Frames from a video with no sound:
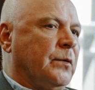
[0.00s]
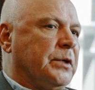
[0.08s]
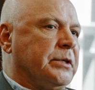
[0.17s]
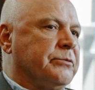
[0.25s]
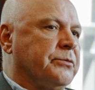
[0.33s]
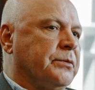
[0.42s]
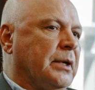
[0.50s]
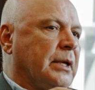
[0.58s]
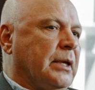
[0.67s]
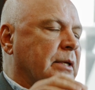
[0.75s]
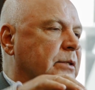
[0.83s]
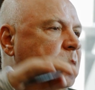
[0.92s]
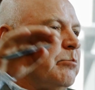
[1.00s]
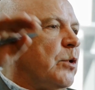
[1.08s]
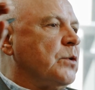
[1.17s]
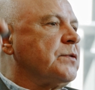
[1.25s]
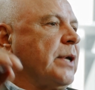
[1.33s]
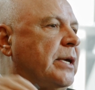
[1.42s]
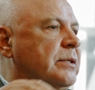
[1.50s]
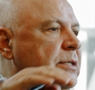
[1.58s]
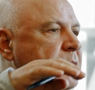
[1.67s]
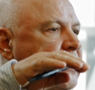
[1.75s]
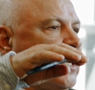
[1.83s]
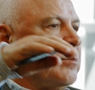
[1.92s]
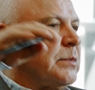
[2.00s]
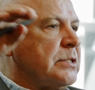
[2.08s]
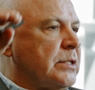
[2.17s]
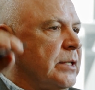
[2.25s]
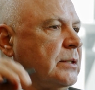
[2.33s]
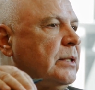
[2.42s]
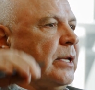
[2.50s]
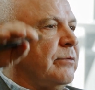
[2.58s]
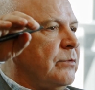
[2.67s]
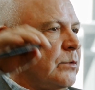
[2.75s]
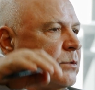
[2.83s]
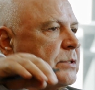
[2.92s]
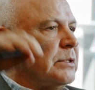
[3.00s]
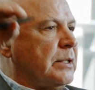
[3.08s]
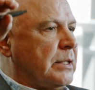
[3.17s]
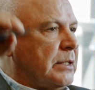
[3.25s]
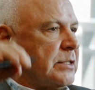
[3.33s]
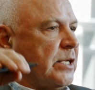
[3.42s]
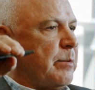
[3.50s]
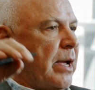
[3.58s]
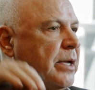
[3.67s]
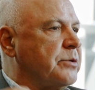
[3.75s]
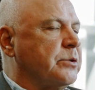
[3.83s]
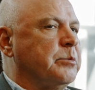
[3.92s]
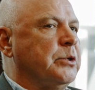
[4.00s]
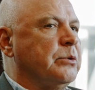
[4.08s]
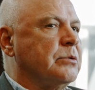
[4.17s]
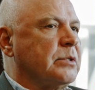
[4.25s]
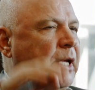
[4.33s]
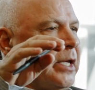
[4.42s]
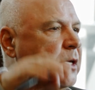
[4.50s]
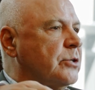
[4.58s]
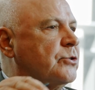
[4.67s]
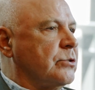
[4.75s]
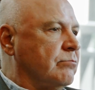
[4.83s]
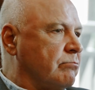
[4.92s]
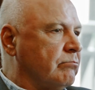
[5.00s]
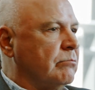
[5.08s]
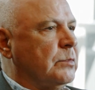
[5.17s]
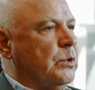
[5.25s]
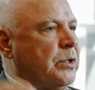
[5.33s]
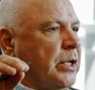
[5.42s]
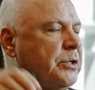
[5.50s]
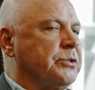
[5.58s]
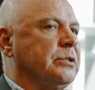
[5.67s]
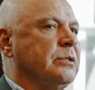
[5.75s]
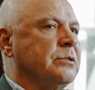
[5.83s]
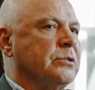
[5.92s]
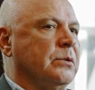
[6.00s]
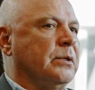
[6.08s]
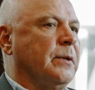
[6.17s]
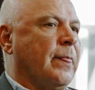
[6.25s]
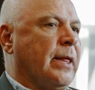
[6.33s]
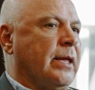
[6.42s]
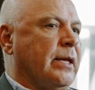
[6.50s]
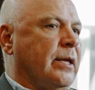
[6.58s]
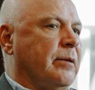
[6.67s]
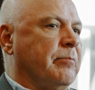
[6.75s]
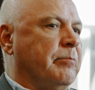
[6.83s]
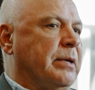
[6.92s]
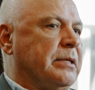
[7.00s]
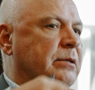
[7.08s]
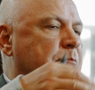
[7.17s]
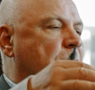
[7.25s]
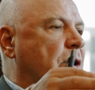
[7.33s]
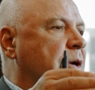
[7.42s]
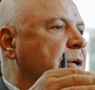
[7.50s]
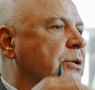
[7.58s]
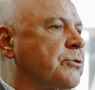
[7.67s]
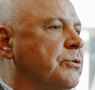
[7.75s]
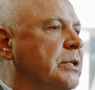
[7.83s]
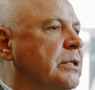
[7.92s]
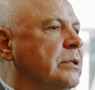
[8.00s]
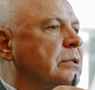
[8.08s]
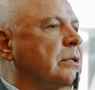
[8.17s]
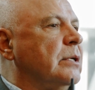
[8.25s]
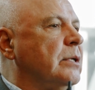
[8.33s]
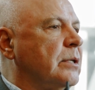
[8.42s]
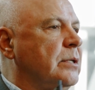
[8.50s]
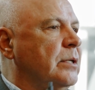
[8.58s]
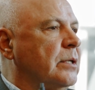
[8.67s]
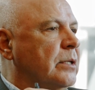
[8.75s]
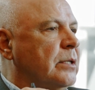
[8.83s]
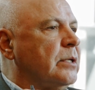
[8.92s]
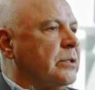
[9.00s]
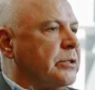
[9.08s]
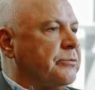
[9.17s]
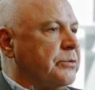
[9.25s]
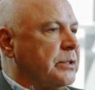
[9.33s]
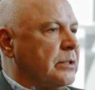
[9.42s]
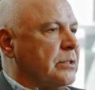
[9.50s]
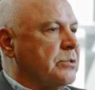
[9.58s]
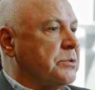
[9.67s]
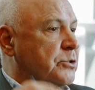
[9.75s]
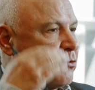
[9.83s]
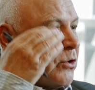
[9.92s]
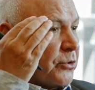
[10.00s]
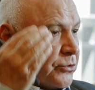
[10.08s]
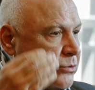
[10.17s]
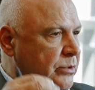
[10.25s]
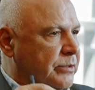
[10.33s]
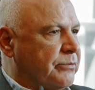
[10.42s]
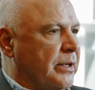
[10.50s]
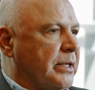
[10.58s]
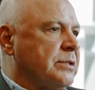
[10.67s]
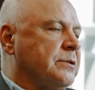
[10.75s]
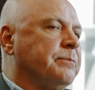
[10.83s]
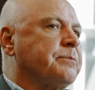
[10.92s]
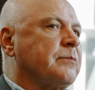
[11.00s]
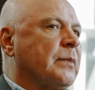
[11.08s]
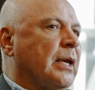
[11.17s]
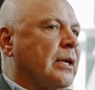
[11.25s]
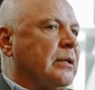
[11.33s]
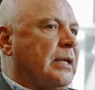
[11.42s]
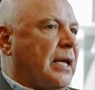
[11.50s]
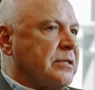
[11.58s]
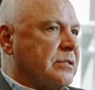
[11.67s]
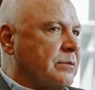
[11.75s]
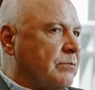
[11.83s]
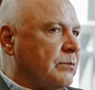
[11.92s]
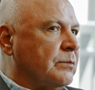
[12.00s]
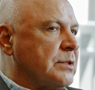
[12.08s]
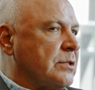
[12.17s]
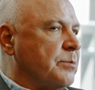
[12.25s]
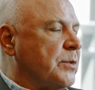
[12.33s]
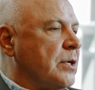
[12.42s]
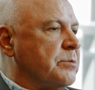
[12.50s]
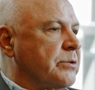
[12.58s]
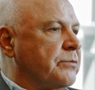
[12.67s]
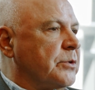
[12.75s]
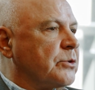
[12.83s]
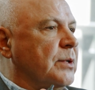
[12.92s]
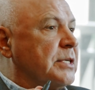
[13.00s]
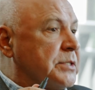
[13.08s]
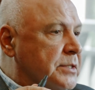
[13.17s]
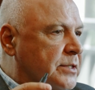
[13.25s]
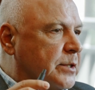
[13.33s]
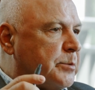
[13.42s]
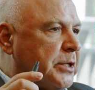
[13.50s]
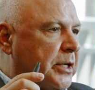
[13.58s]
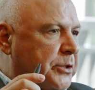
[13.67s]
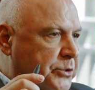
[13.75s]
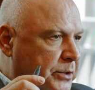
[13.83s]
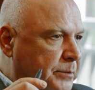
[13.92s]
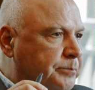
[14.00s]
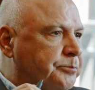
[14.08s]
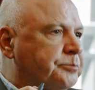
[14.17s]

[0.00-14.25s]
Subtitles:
what if they both had the same skill levels and the same attributes, age, location, and so on, but the market treated differently, so structural effects. That's sometimes referred to as discrimination.